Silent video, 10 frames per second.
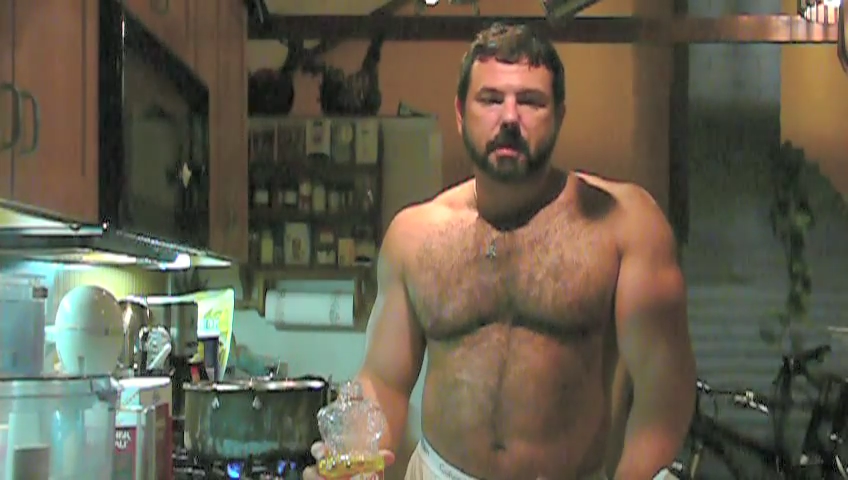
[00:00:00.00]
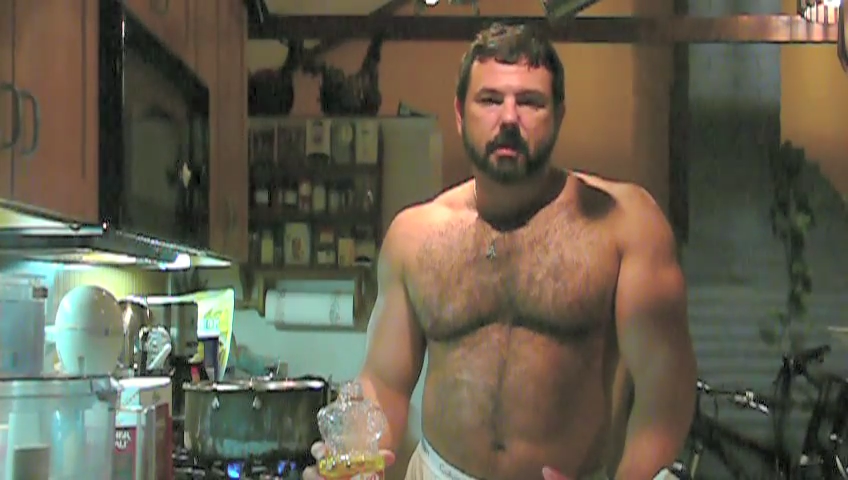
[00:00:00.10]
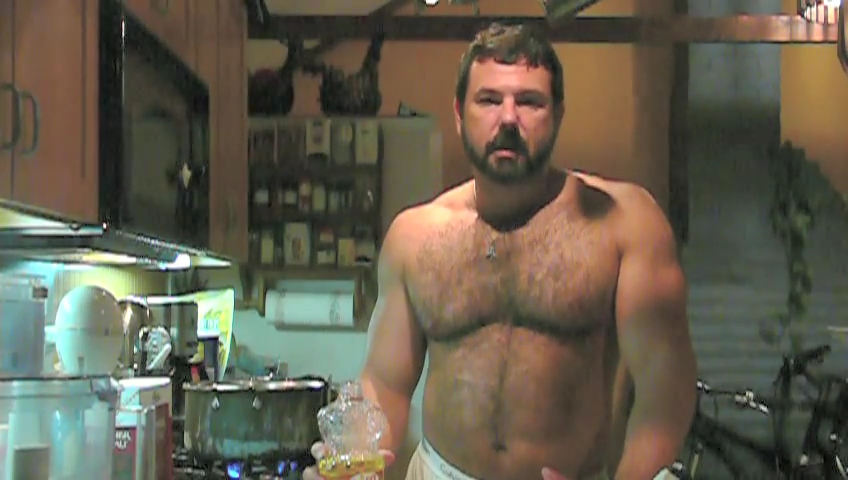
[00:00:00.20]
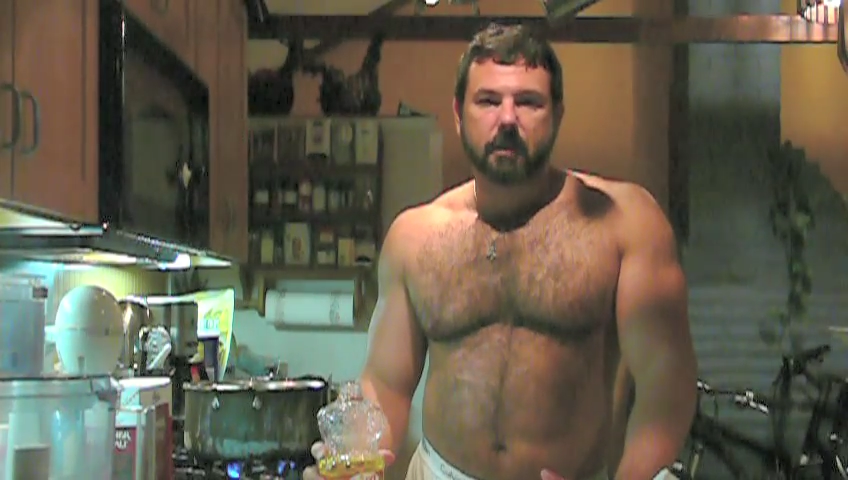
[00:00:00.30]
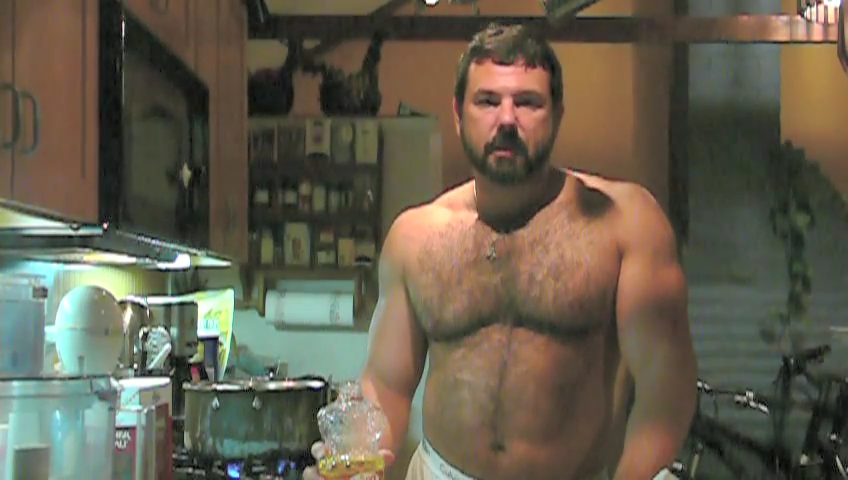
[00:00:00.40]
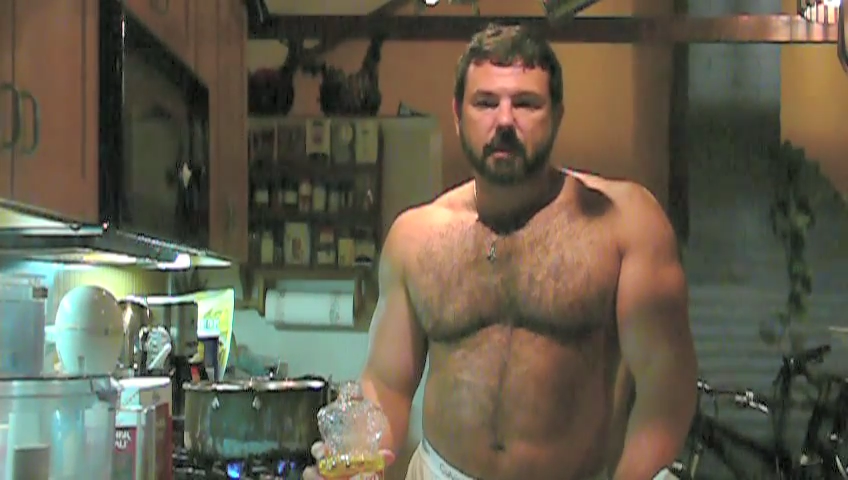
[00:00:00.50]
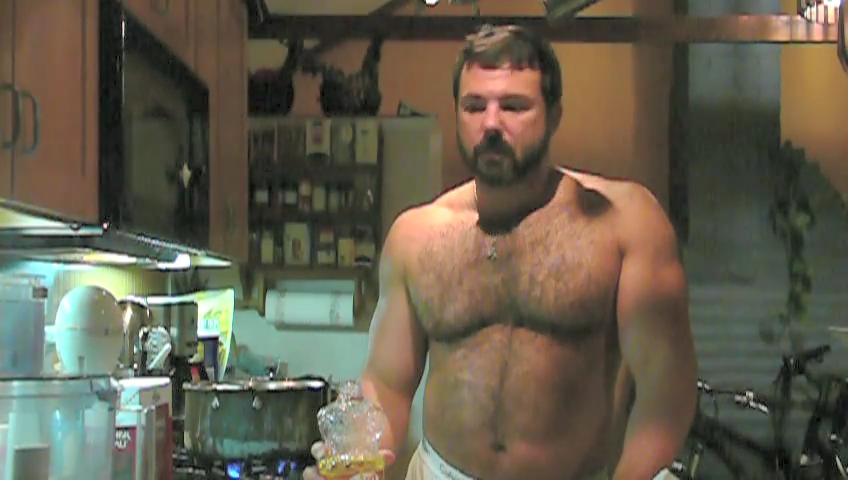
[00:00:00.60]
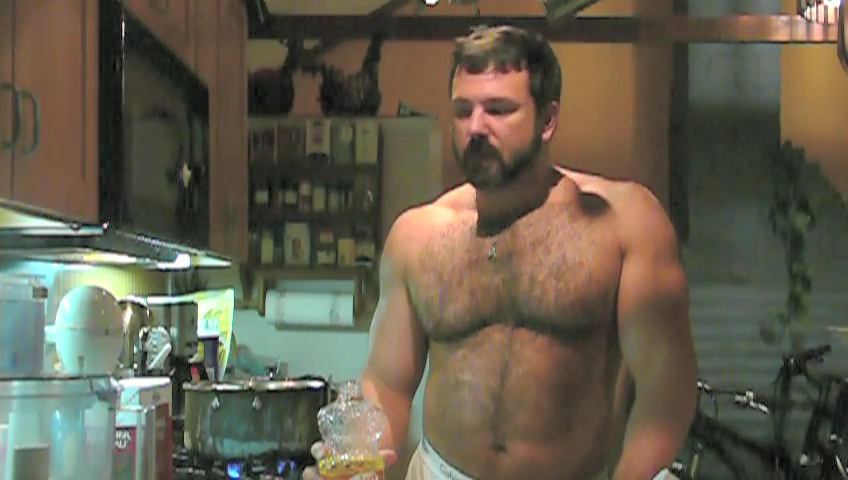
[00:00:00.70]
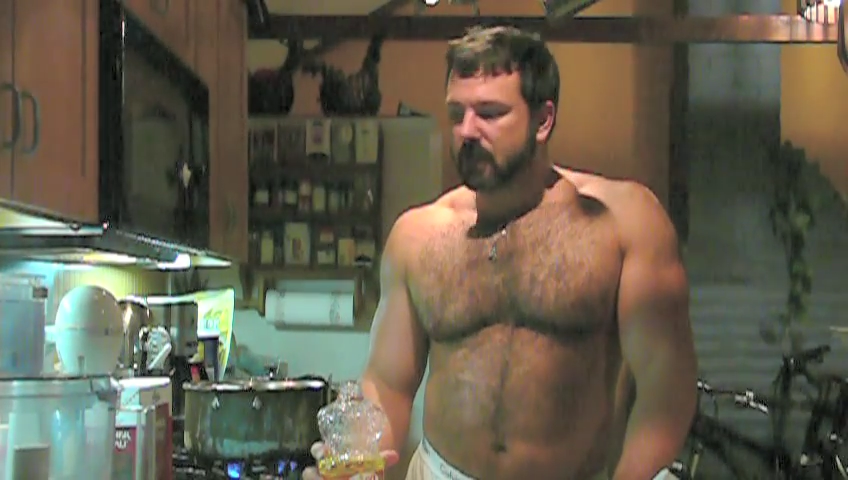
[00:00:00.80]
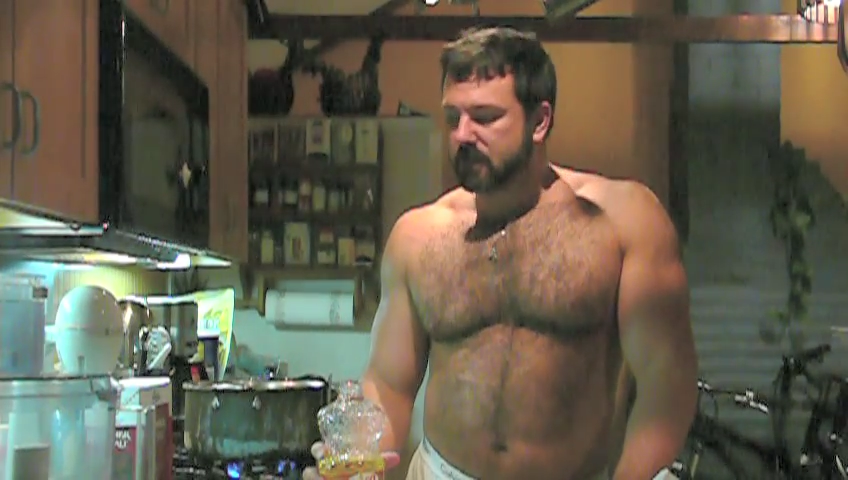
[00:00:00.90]
purity of the
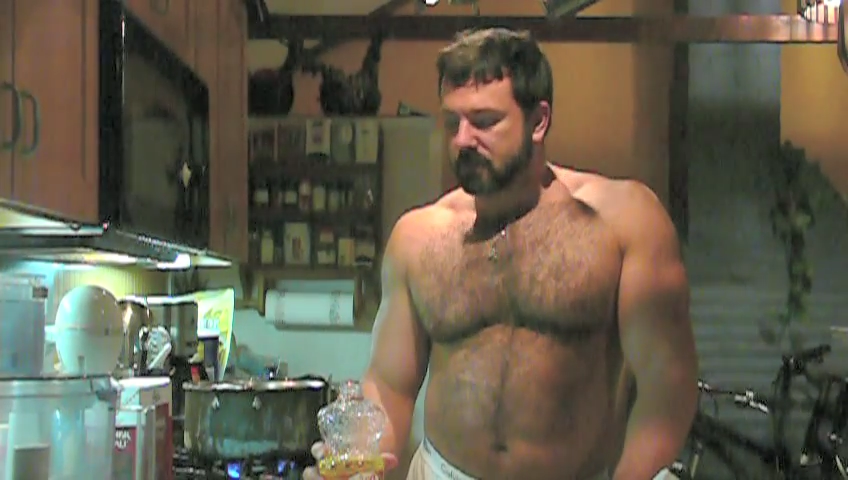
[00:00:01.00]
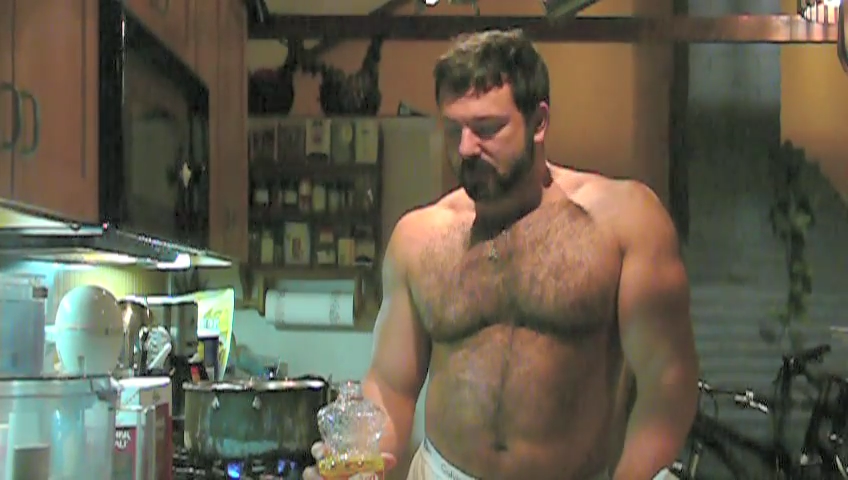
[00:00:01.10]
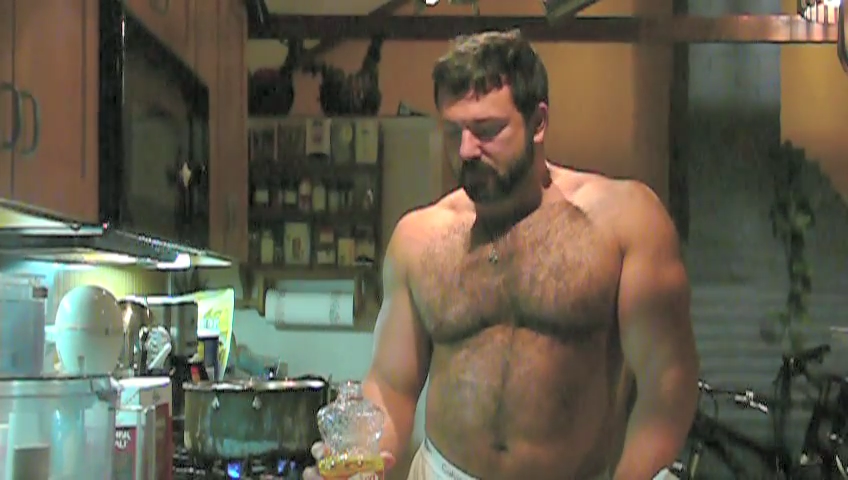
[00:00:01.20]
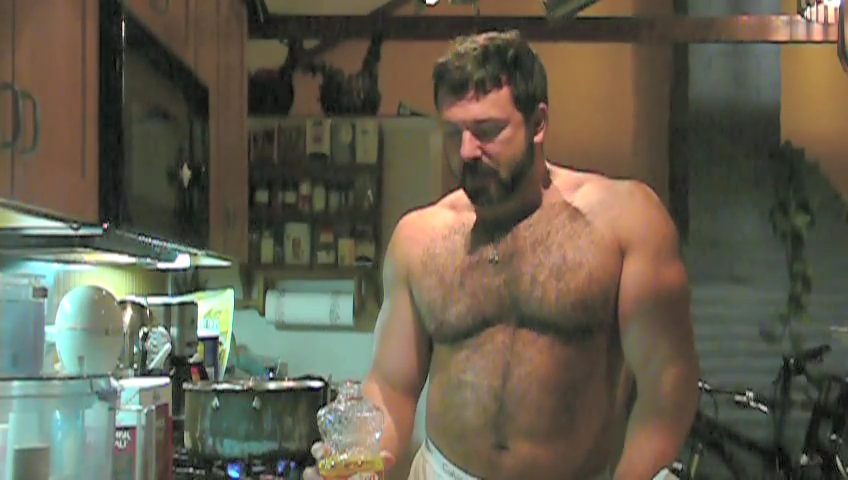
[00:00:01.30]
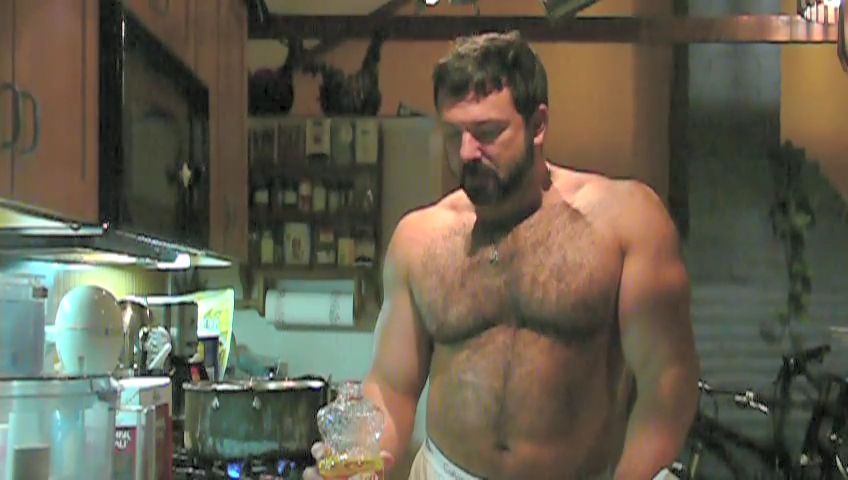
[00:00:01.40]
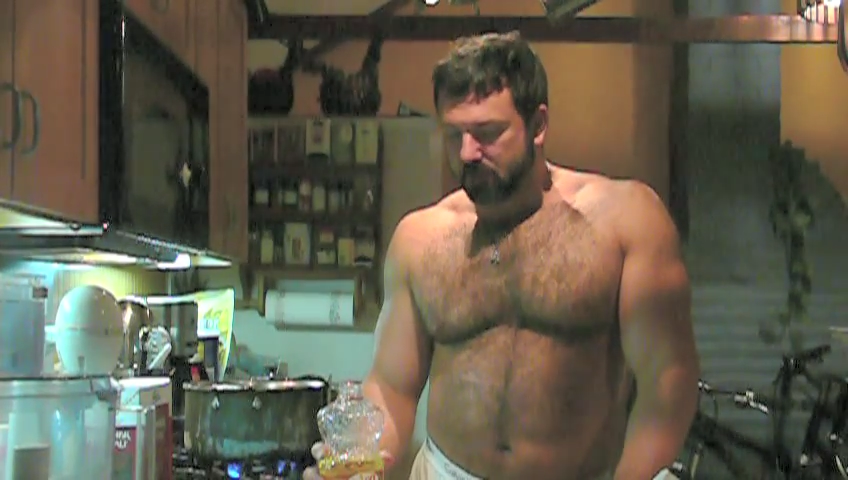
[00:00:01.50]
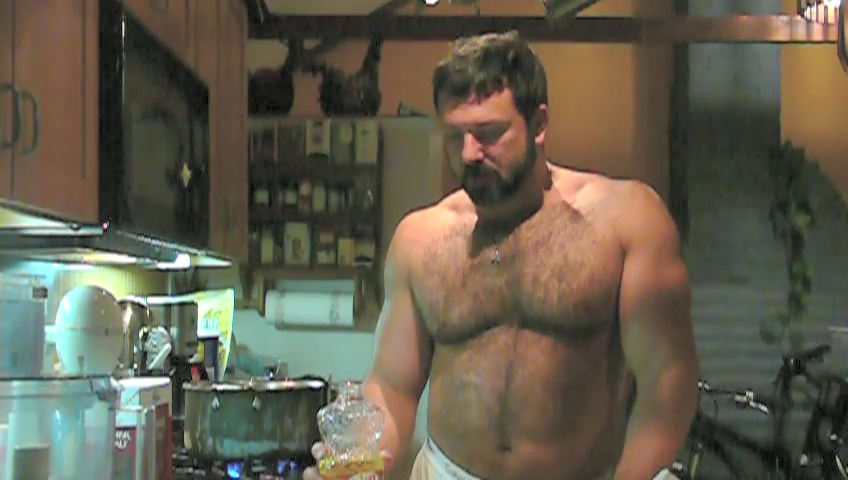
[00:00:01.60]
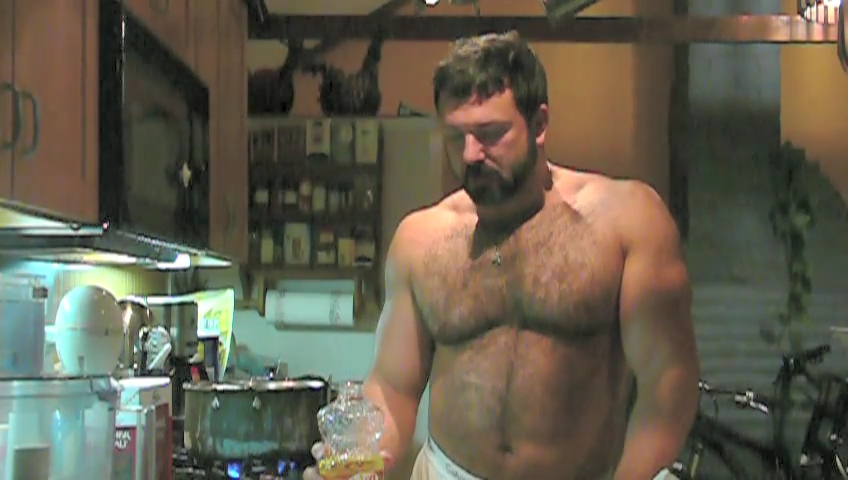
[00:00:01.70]
ingredients to come out.